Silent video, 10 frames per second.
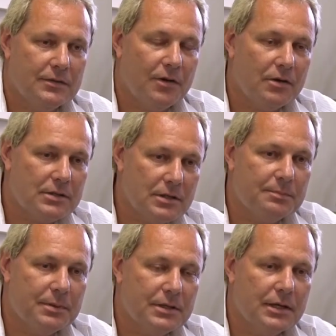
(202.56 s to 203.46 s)
as, far as this
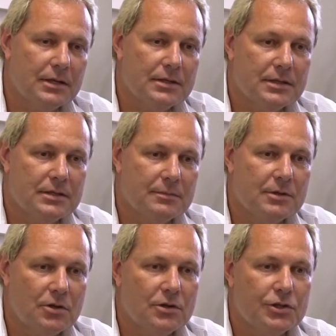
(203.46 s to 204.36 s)
particular system is
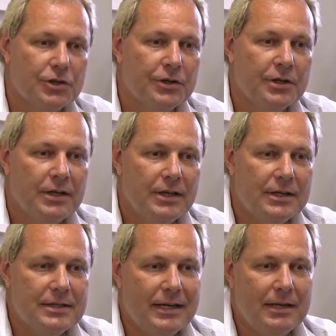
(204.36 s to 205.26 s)
concerned
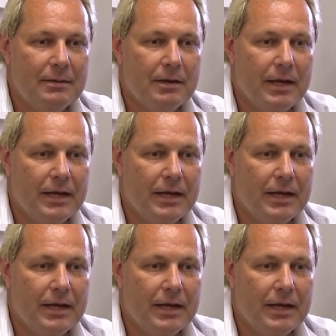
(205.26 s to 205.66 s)
is any,